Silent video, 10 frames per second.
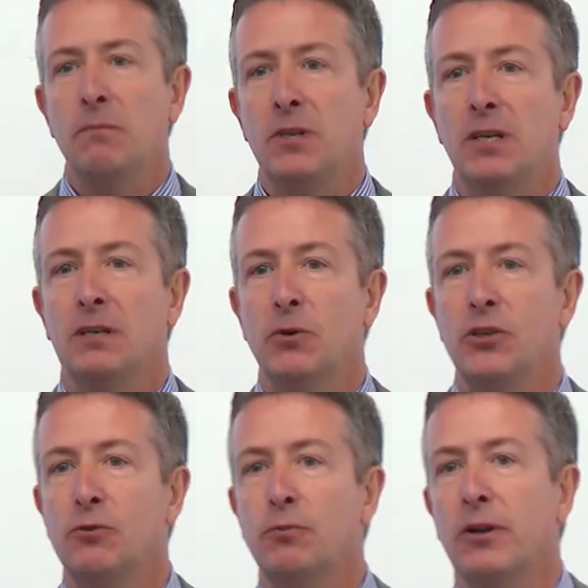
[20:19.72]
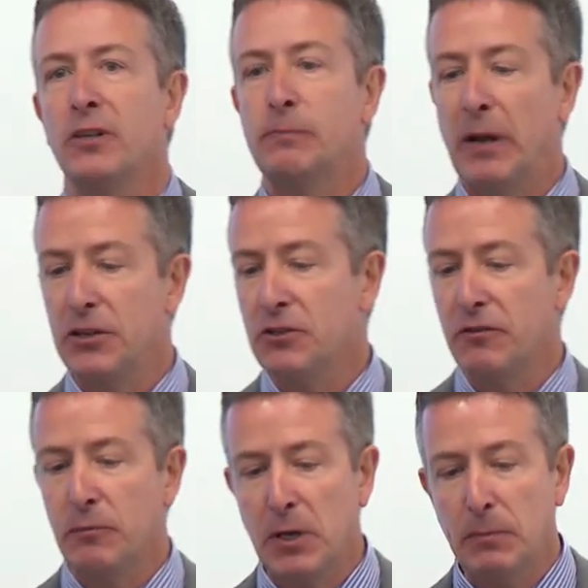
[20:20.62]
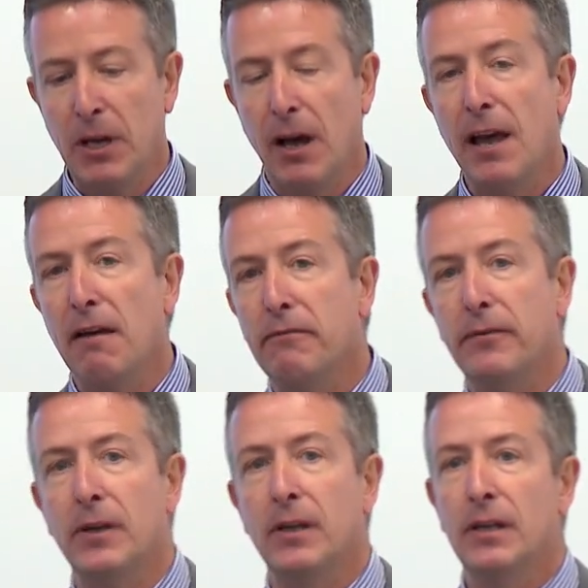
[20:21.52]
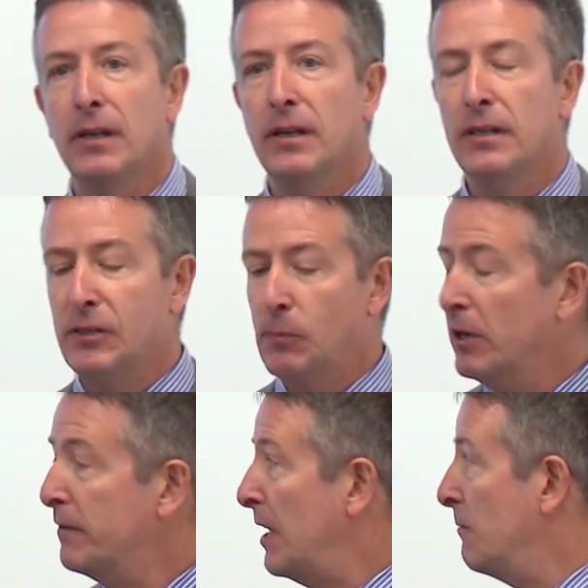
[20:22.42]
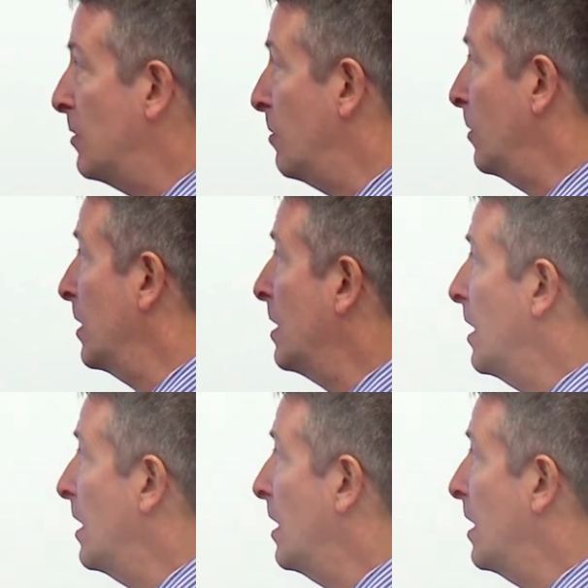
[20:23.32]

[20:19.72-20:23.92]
I'm the Commercial Products Manager of the BPIF, and as part of that role,